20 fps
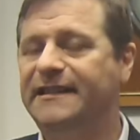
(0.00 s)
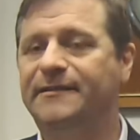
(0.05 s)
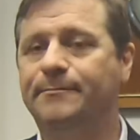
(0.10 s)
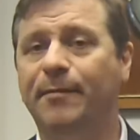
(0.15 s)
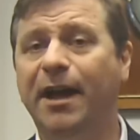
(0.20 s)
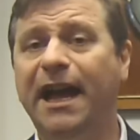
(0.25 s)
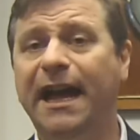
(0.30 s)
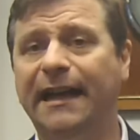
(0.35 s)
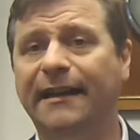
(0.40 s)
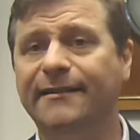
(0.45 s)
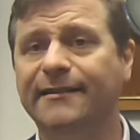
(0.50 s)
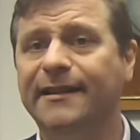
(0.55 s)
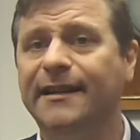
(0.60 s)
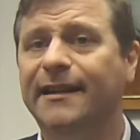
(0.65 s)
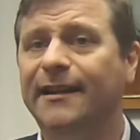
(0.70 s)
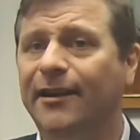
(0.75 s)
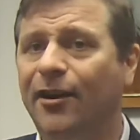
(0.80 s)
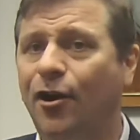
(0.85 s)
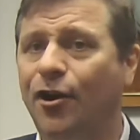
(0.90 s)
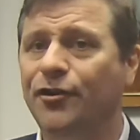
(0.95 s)
spot
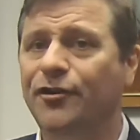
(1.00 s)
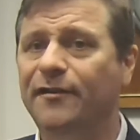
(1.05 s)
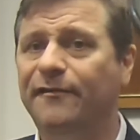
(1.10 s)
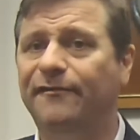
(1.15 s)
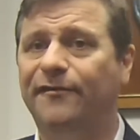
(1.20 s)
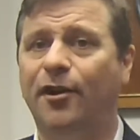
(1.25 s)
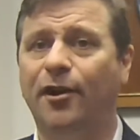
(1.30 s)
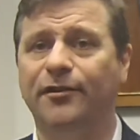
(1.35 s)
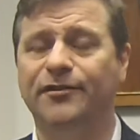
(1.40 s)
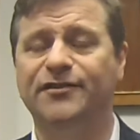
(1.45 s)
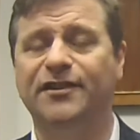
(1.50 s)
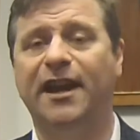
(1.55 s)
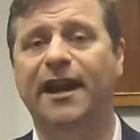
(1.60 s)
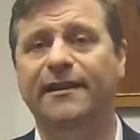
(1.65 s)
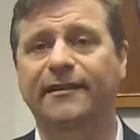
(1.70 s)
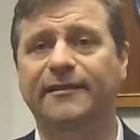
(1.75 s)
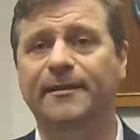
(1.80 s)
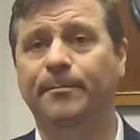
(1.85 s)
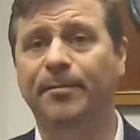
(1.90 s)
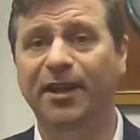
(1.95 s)
on the far
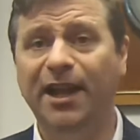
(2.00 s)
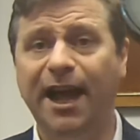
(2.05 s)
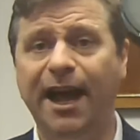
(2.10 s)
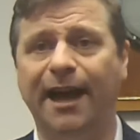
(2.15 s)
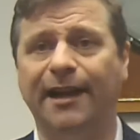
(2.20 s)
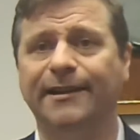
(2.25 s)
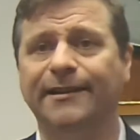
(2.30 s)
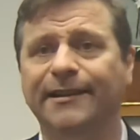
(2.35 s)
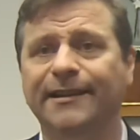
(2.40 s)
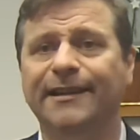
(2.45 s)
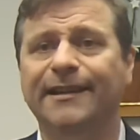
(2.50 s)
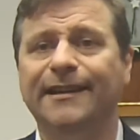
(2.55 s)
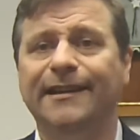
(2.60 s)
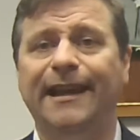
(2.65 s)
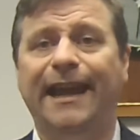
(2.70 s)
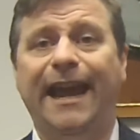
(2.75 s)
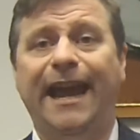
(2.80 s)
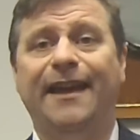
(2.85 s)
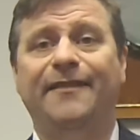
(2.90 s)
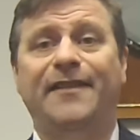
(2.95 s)
side of the block
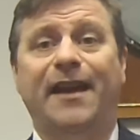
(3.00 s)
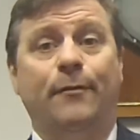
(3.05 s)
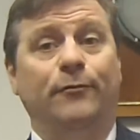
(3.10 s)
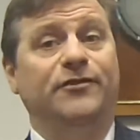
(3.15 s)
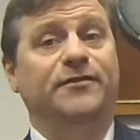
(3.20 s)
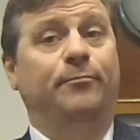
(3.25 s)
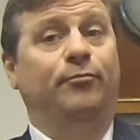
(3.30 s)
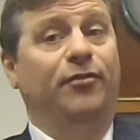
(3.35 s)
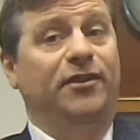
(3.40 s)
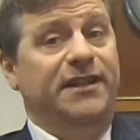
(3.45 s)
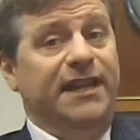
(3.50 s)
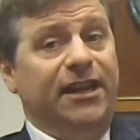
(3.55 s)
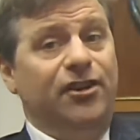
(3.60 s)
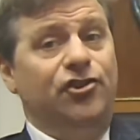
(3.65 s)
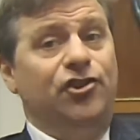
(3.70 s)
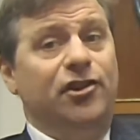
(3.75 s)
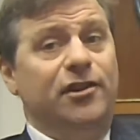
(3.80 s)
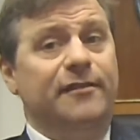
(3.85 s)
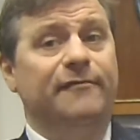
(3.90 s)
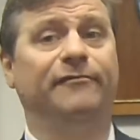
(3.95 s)
and that was a
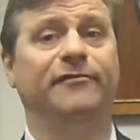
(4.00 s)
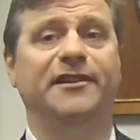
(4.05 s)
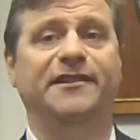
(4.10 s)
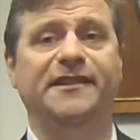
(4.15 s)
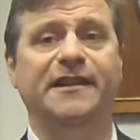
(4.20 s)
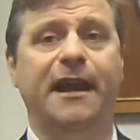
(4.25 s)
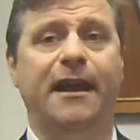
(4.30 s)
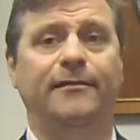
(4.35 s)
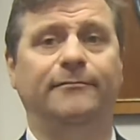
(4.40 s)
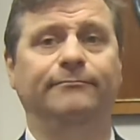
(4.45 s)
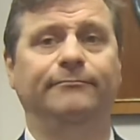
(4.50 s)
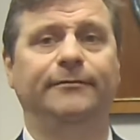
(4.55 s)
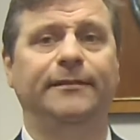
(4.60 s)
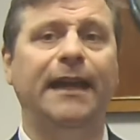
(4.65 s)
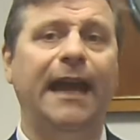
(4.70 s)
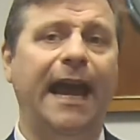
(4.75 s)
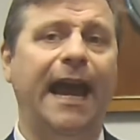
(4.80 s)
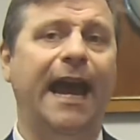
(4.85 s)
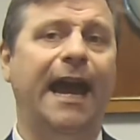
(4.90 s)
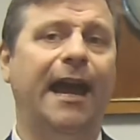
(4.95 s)
prediction of Fresnel.
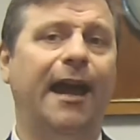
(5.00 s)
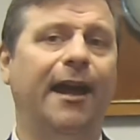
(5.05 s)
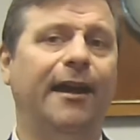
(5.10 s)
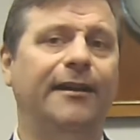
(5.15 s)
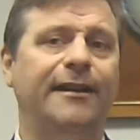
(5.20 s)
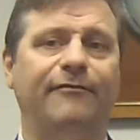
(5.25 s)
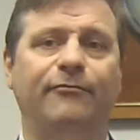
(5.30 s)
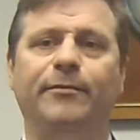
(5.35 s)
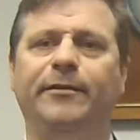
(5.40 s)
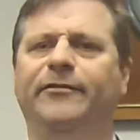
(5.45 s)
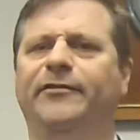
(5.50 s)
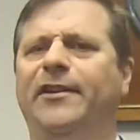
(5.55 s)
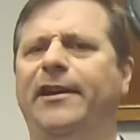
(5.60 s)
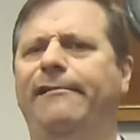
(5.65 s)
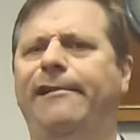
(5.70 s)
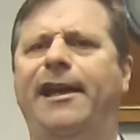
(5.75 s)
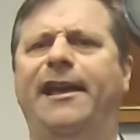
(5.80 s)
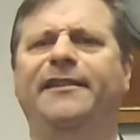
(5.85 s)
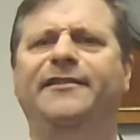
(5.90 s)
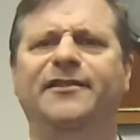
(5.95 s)
And everybody was like,
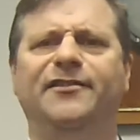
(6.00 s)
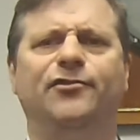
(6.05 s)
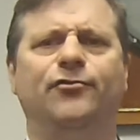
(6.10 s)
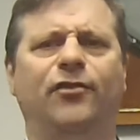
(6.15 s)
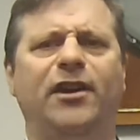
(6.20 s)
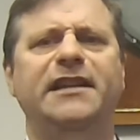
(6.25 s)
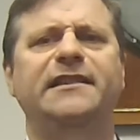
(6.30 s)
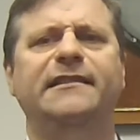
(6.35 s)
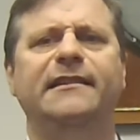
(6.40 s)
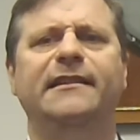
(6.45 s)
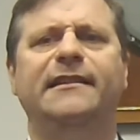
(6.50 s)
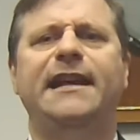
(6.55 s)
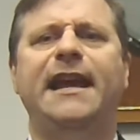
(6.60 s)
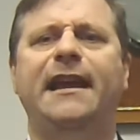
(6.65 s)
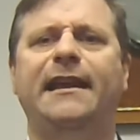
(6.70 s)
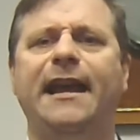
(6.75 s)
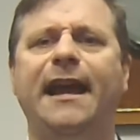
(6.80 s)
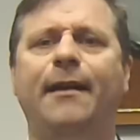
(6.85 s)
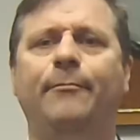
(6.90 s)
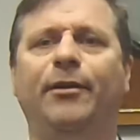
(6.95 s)
oh, this is crazy, that
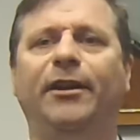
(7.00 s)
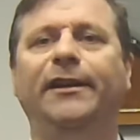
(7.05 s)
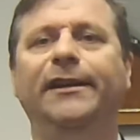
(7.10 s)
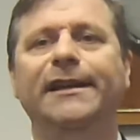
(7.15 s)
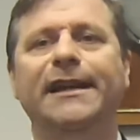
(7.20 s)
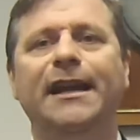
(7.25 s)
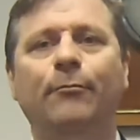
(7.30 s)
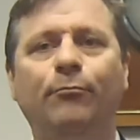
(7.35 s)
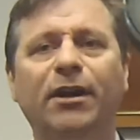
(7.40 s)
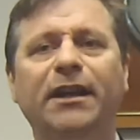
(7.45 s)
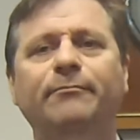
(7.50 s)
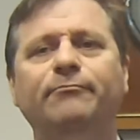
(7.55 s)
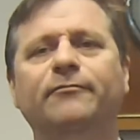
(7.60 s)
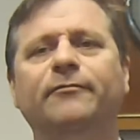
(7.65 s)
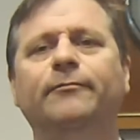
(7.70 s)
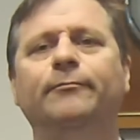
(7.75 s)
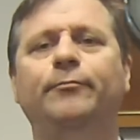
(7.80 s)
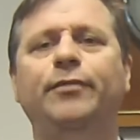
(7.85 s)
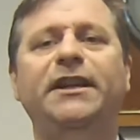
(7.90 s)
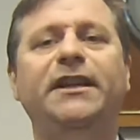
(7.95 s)
can't happen. But
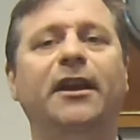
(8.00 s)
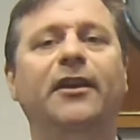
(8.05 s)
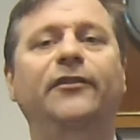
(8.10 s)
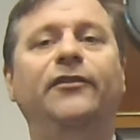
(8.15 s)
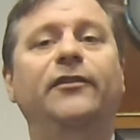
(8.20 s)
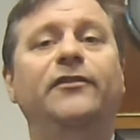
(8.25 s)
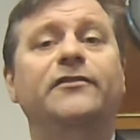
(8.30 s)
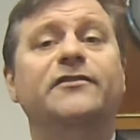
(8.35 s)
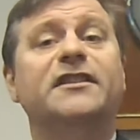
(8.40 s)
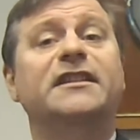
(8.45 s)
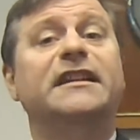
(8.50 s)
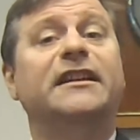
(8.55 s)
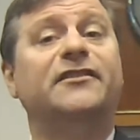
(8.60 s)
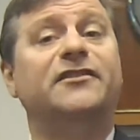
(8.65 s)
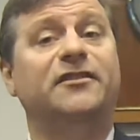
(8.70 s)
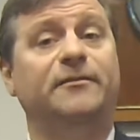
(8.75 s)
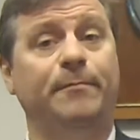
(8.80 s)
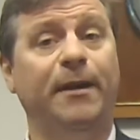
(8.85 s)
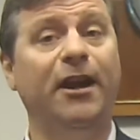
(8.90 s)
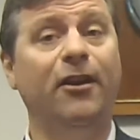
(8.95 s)
because it's an
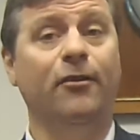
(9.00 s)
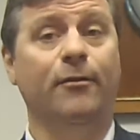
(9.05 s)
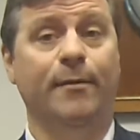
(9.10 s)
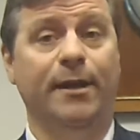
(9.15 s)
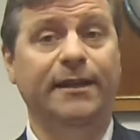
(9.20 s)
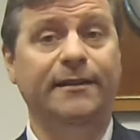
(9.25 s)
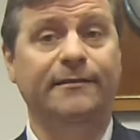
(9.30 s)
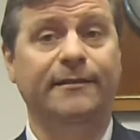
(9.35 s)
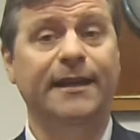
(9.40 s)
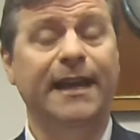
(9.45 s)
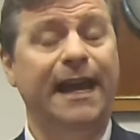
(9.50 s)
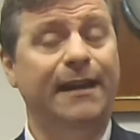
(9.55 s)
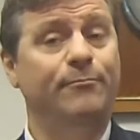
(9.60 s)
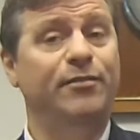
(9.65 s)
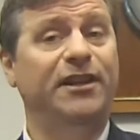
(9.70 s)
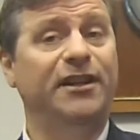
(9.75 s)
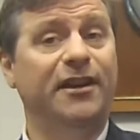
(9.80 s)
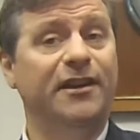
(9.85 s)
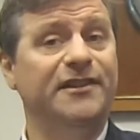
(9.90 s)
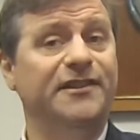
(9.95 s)
experiment and
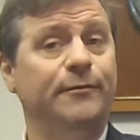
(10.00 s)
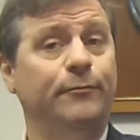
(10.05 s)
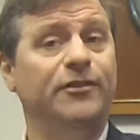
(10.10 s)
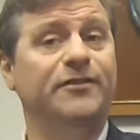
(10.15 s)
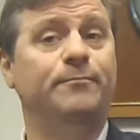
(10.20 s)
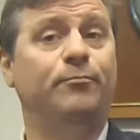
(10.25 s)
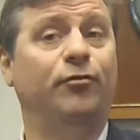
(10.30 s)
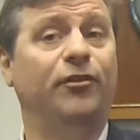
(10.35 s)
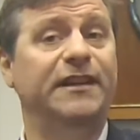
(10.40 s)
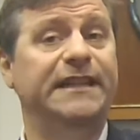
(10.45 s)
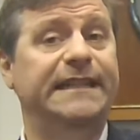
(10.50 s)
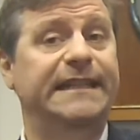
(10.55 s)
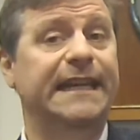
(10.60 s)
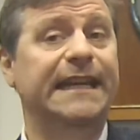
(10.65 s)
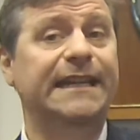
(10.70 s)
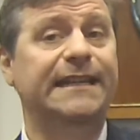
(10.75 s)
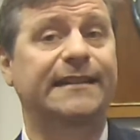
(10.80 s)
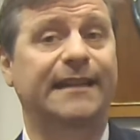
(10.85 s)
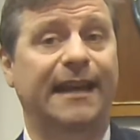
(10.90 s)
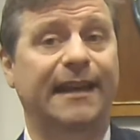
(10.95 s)
because it was
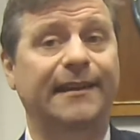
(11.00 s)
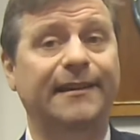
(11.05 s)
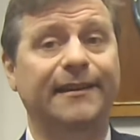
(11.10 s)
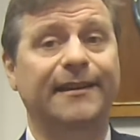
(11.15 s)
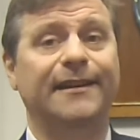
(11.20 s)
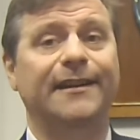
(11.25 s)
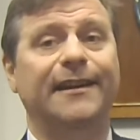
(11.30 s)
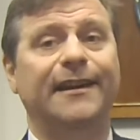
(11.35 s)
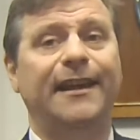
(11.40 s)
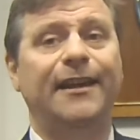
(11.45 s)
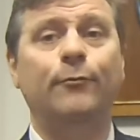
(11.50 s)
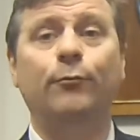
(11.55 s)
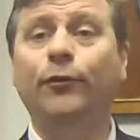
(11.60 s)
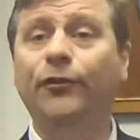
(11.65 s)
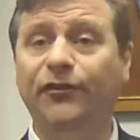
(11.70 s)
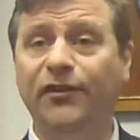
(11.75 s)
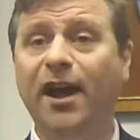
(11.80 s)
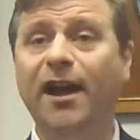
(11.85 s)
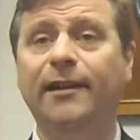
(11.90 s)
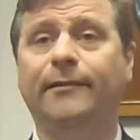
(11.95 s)
predicted, it
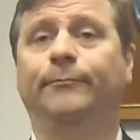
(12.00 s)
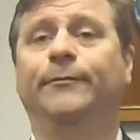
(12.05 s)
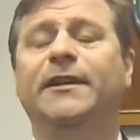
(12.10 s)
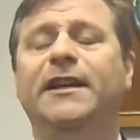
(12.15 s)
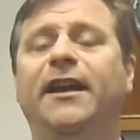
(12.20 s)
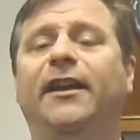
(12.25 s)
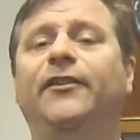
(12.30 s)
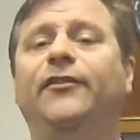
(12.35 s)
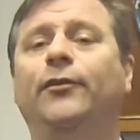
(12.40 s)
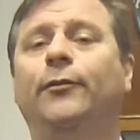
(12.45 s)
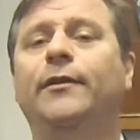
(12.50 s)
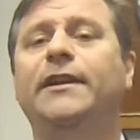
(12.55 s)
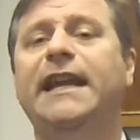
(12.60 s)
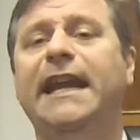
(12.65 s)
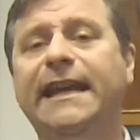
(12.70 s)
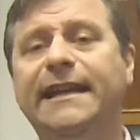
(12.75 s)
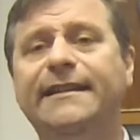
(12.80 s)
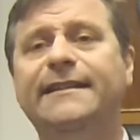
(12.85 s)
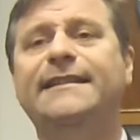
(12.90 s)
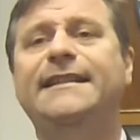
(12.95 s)
was done. And so in
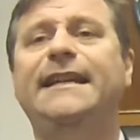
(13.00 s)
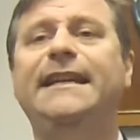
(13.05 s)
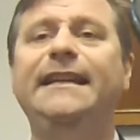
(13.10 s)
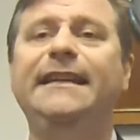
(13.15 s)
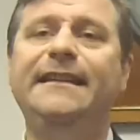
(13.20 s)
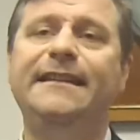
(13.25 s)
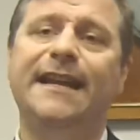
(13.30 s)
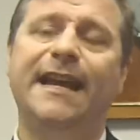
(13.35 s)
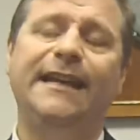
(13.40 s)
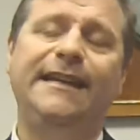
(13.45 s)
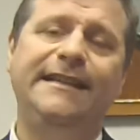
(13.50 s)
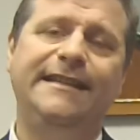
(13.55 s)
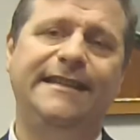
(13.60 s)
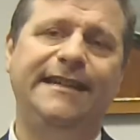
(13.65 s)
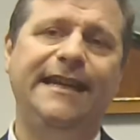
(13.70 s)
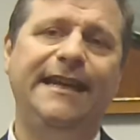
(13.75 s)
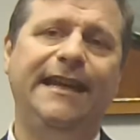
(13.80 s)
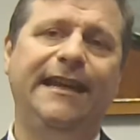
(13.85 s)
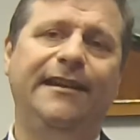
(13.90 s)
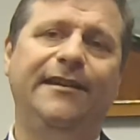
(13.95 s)

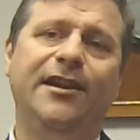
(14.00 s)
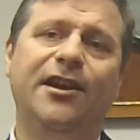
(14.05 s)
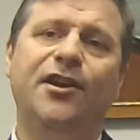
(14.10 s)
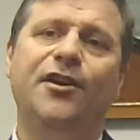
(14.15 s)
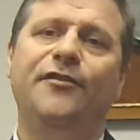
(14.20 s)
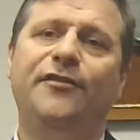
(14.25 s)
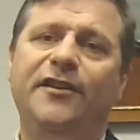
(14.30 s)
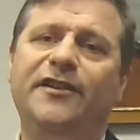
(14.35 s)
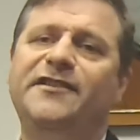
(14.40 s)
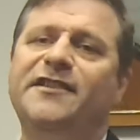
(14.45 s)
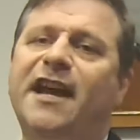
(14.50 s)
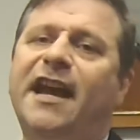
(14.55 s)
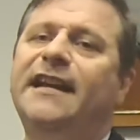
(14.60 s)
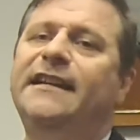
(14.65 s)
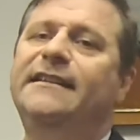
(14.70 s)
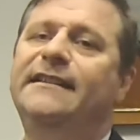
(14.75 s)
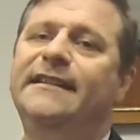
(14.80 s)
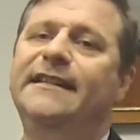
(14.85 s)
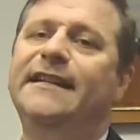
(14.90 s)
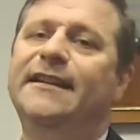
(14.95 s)
1819, this
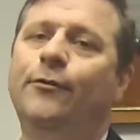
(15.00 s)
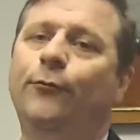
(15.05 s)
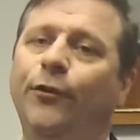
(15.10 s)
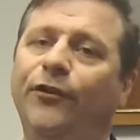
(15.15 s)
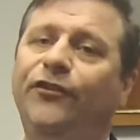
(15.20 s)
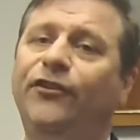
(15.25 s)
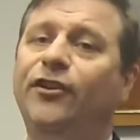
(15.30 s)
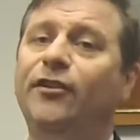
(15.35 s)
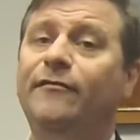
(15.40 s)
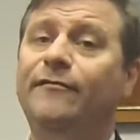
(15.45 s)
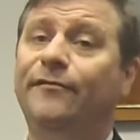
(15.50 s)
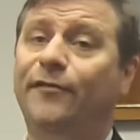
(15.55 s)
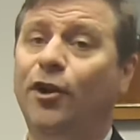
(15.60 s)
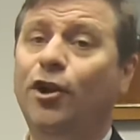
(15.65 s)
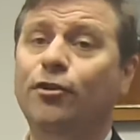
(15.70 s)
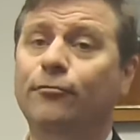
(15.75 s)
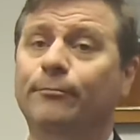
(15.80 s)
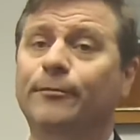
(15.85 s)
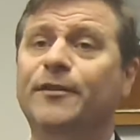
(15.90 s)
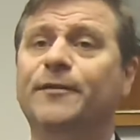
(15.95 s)
idea was
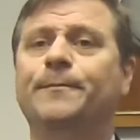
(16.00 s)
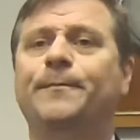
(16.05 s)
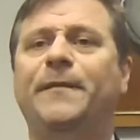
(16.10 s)
confirmed.